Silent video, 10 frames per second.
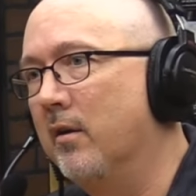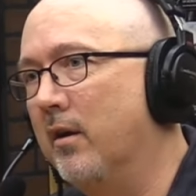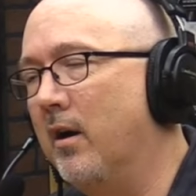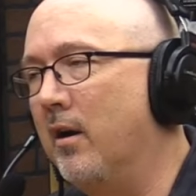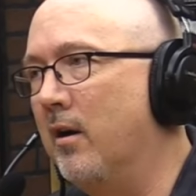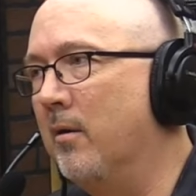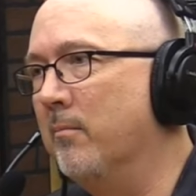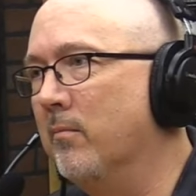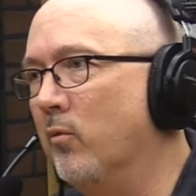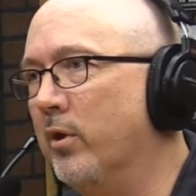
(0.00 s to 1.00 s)

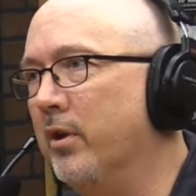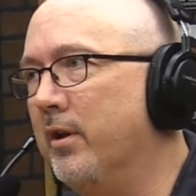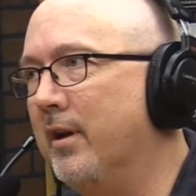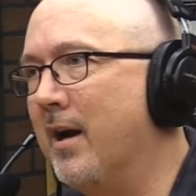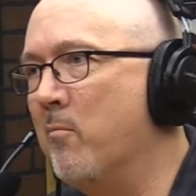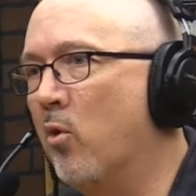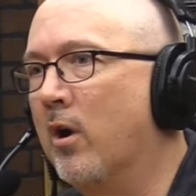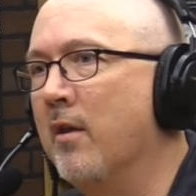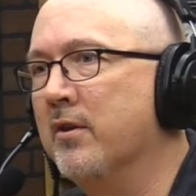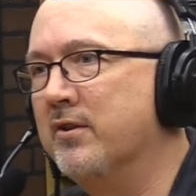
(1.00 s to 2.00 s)
um, really got more
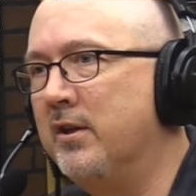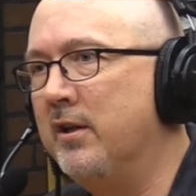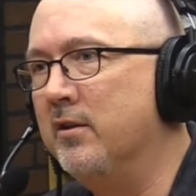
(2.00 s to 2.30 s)
on the scene